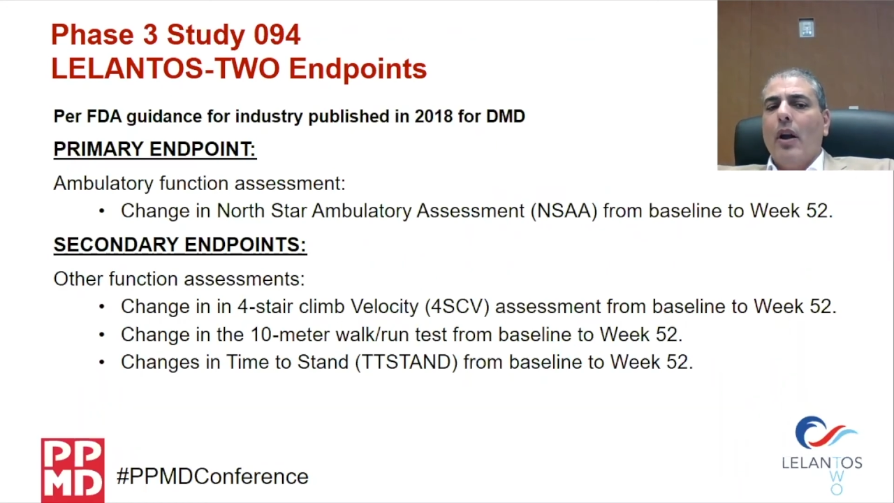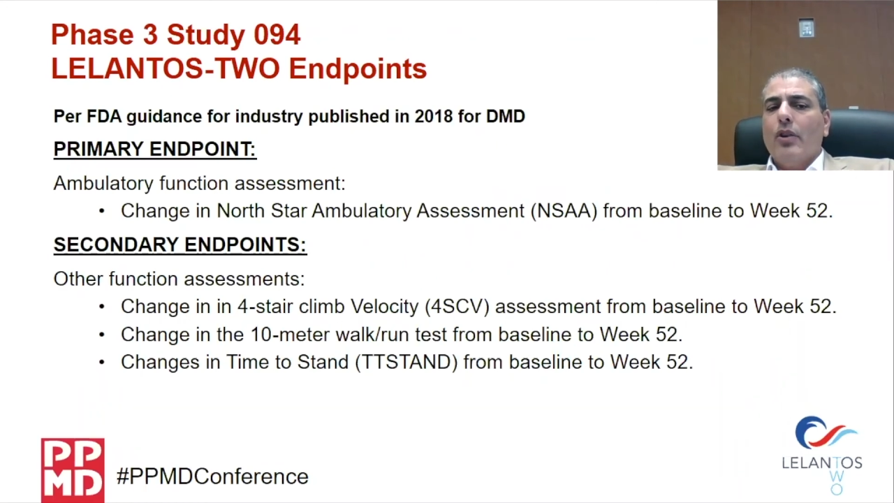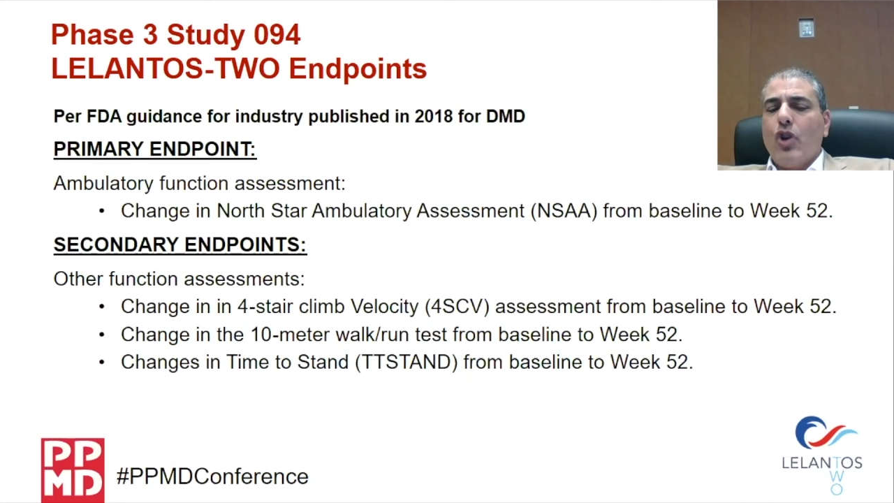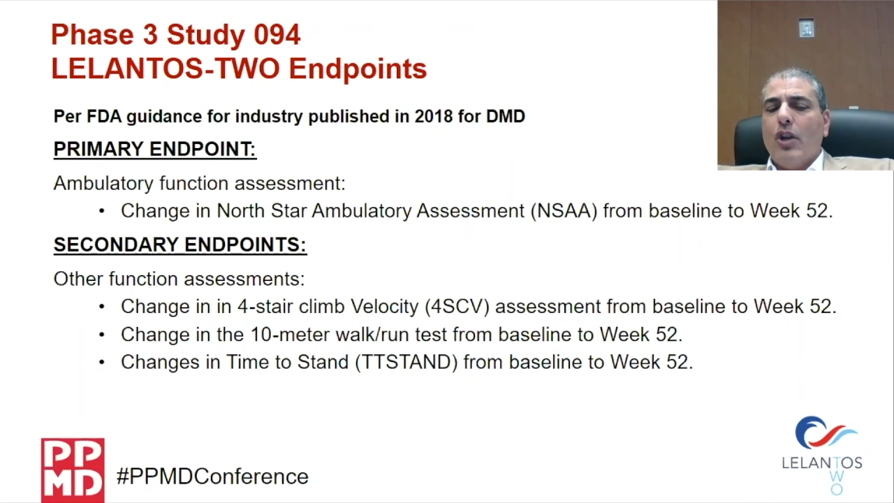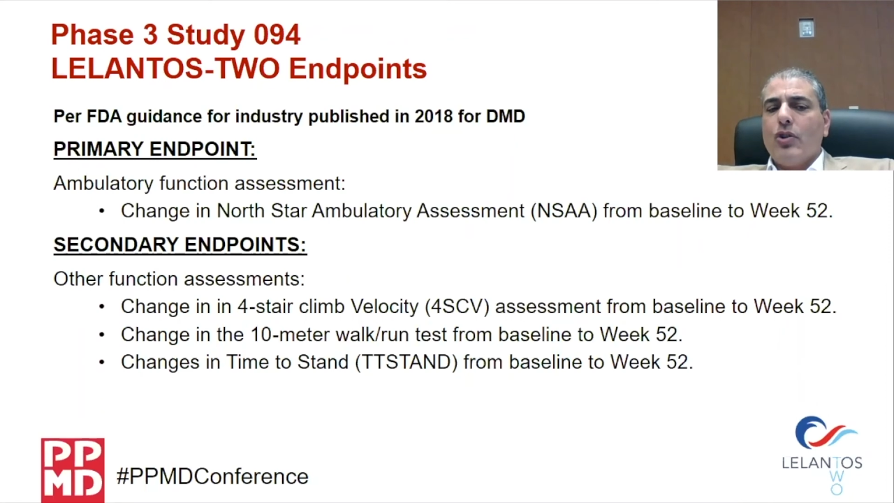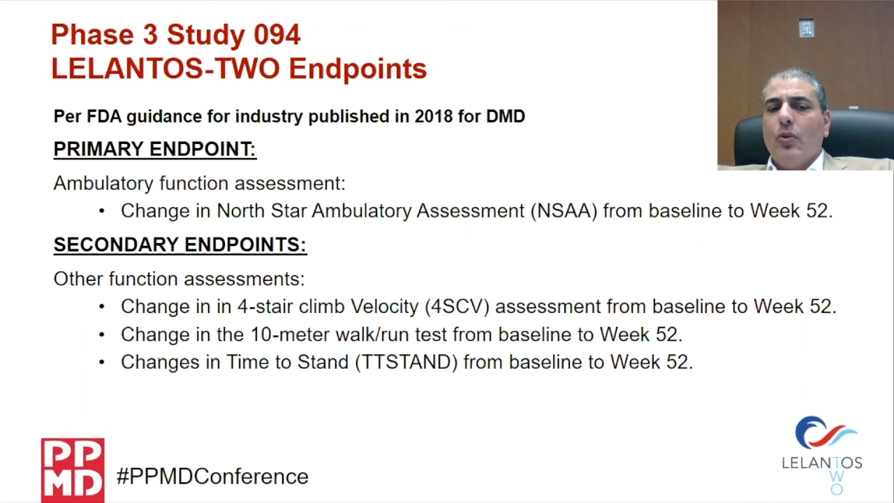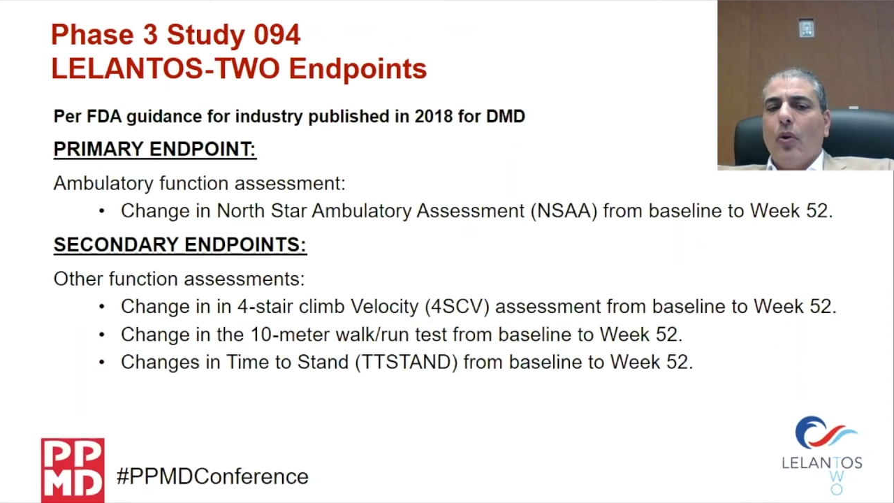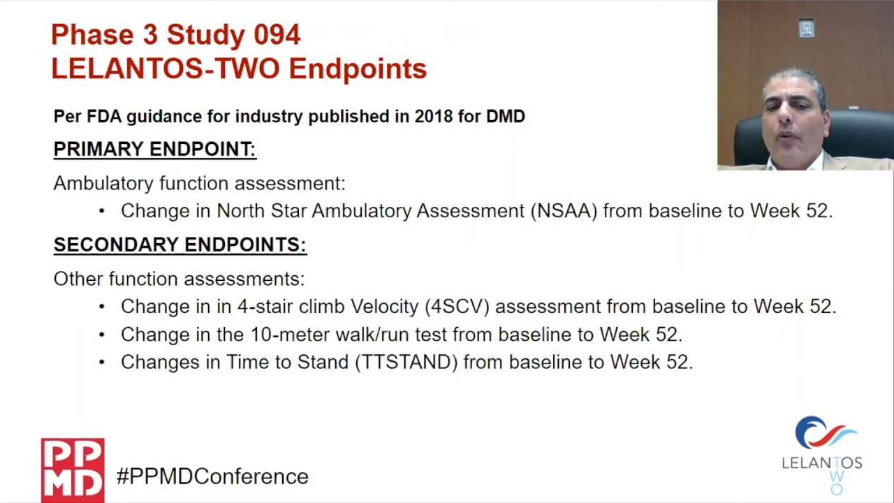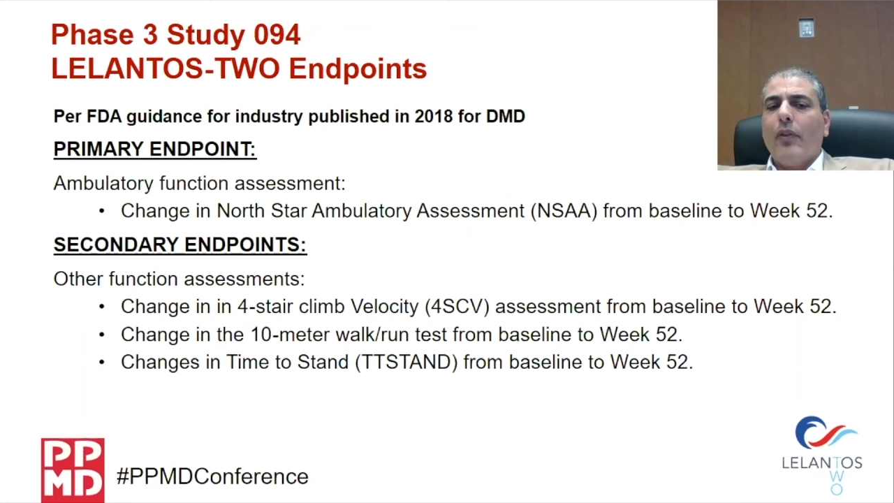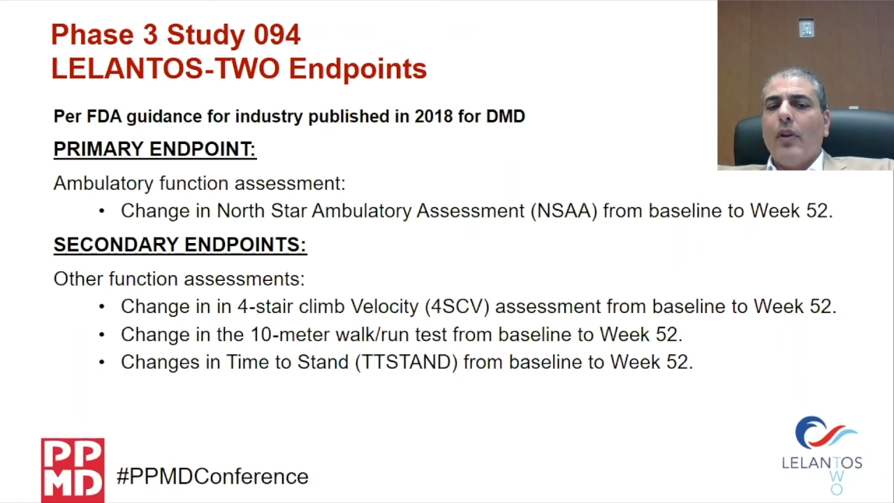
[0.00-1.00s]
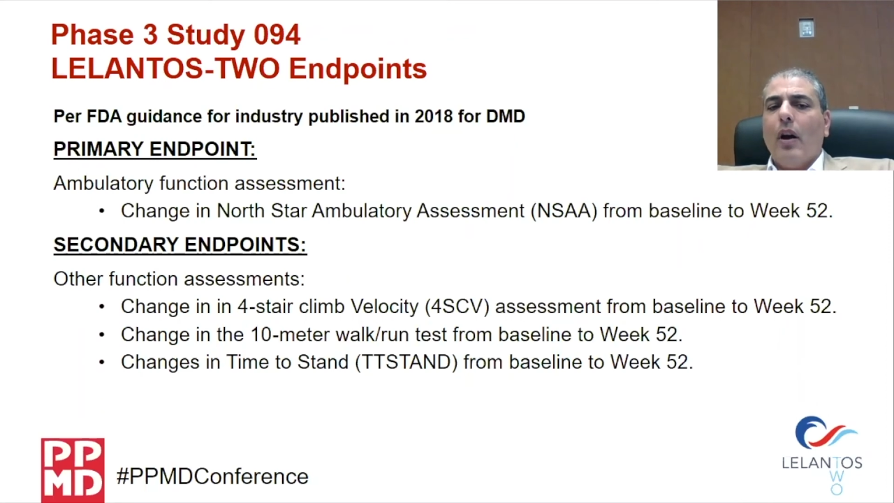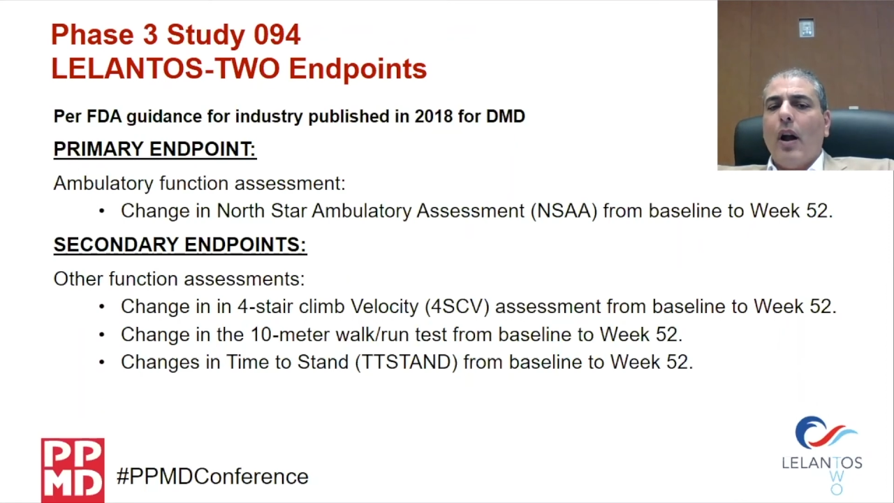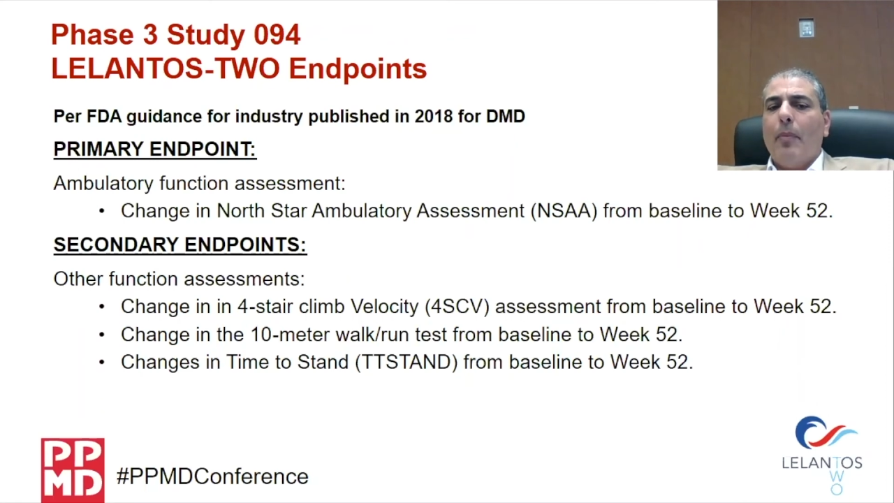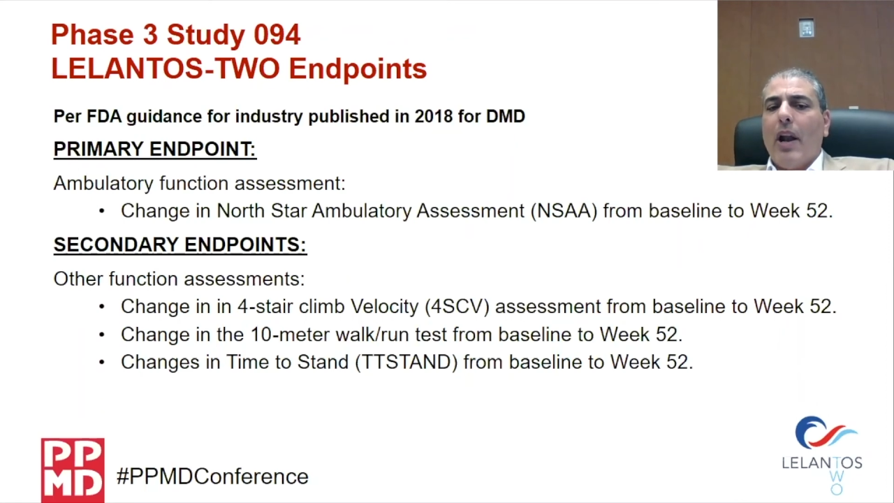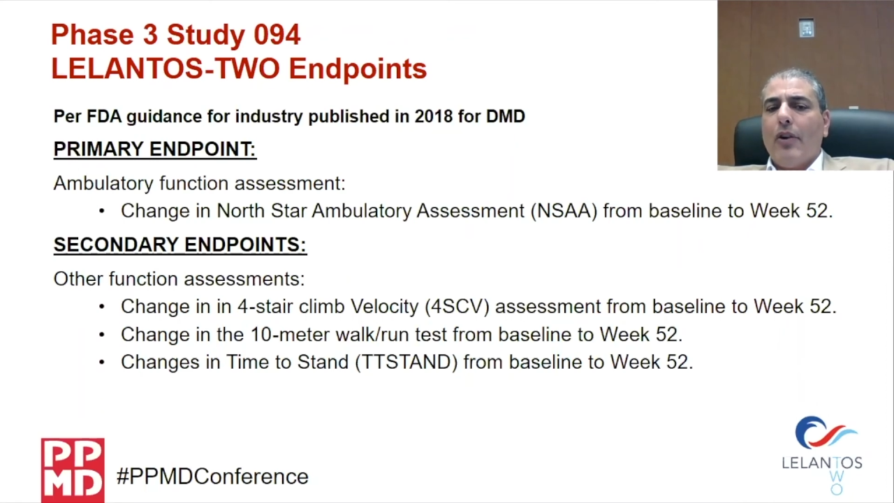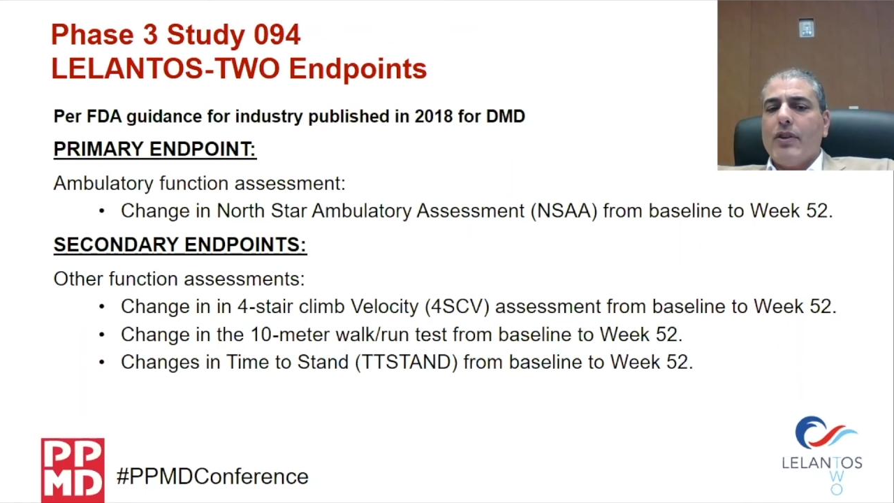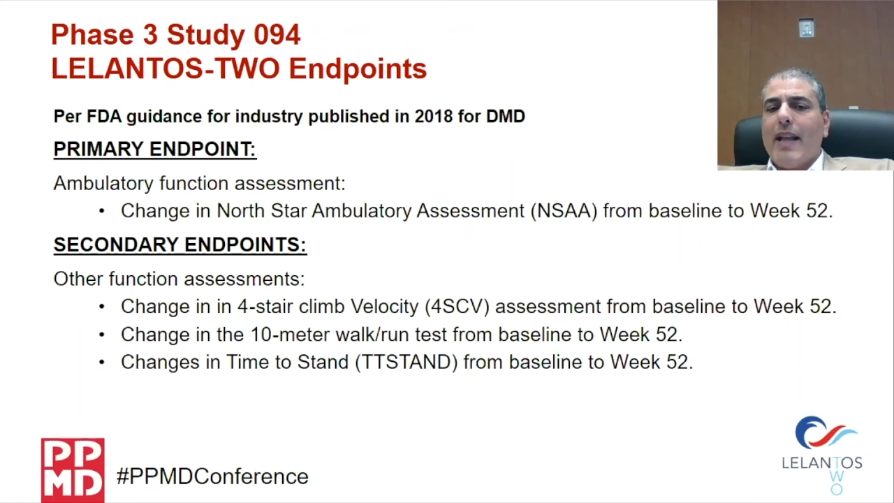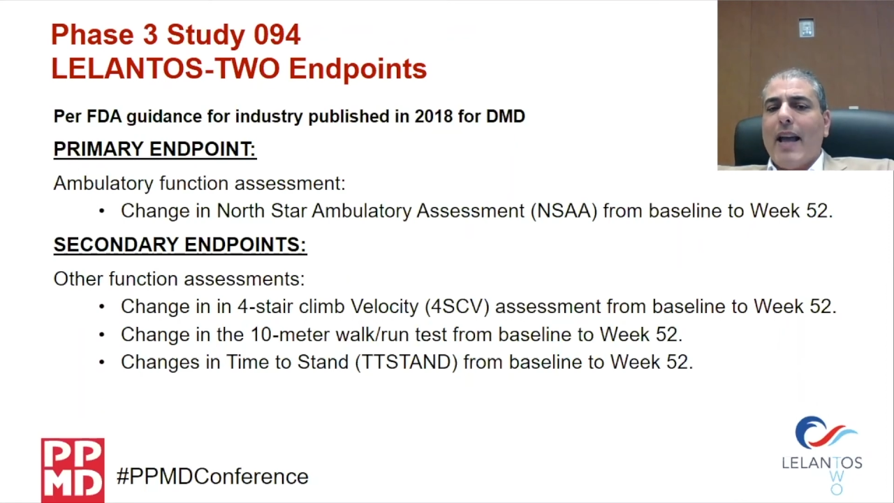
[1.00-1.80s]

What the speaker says: change in North Star ambulatory